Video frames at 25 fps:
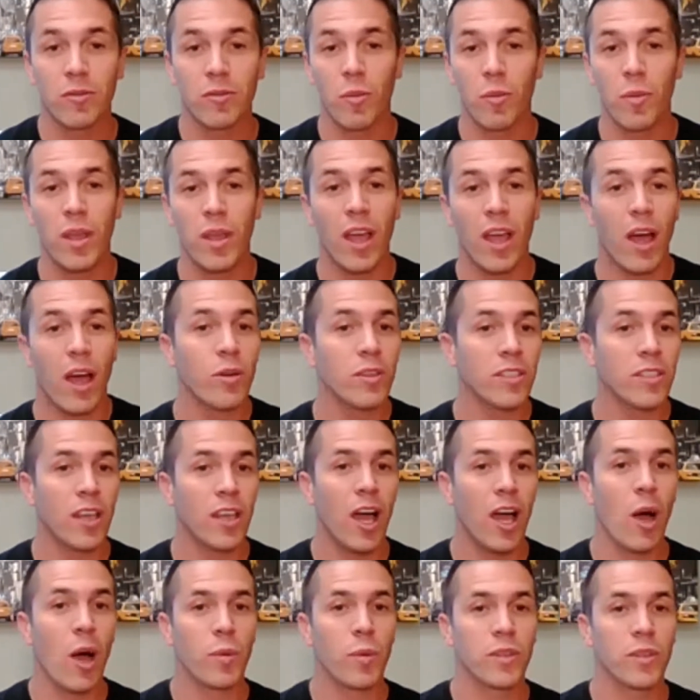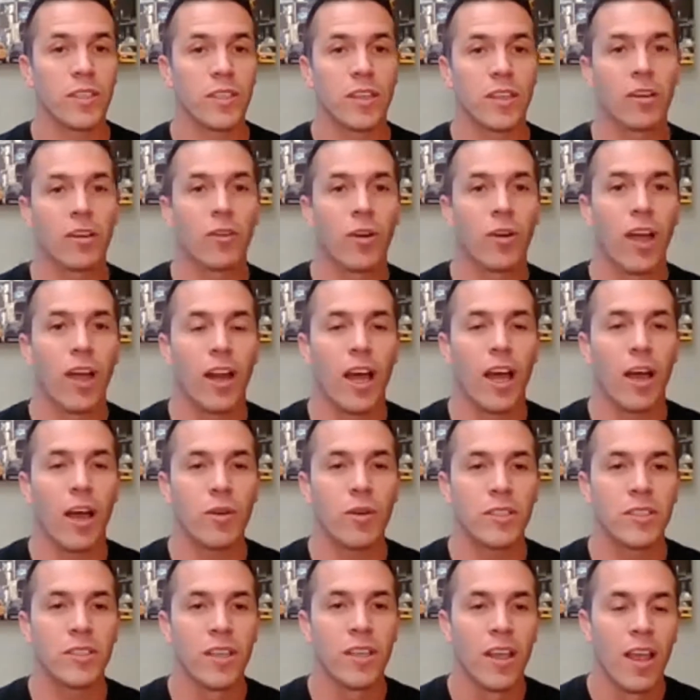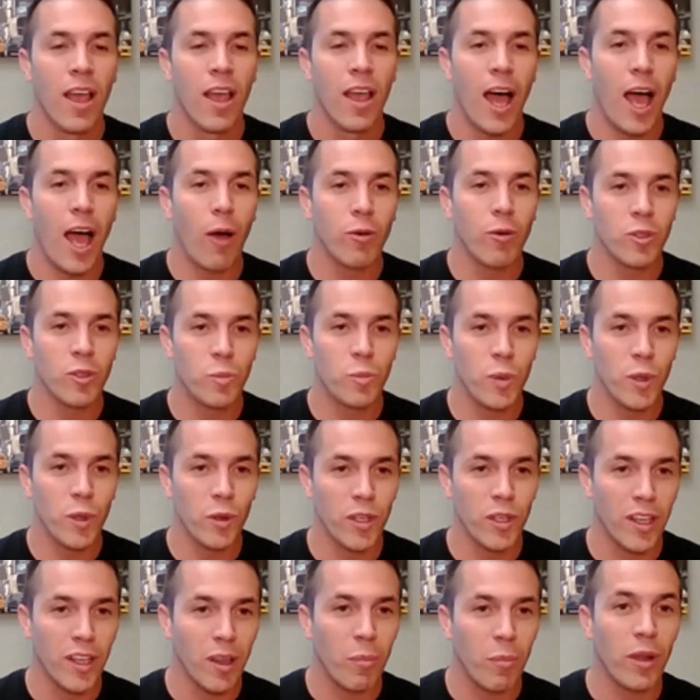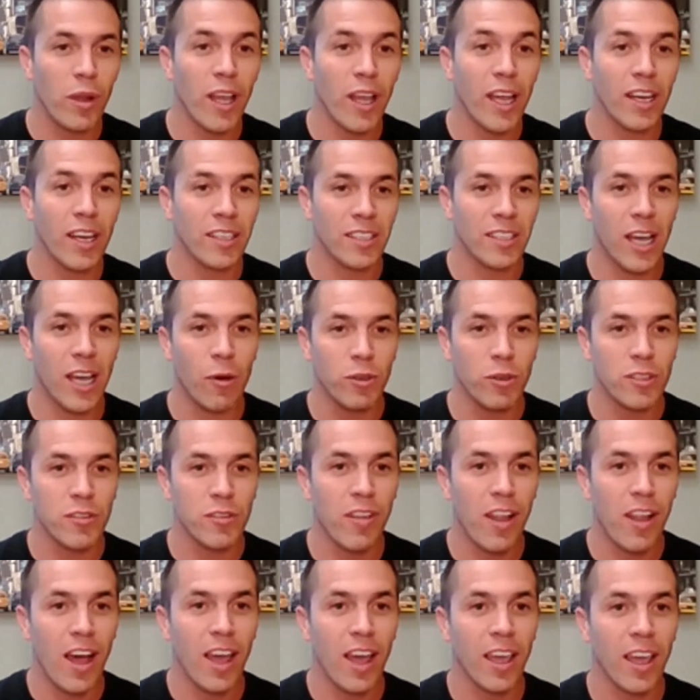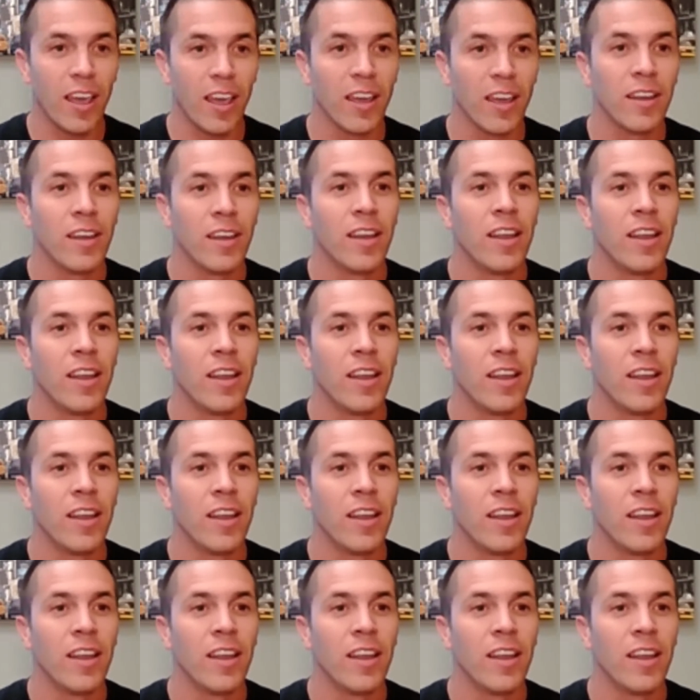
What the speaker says: For me, I was the opposite, right? I was building the plane as I was flying it.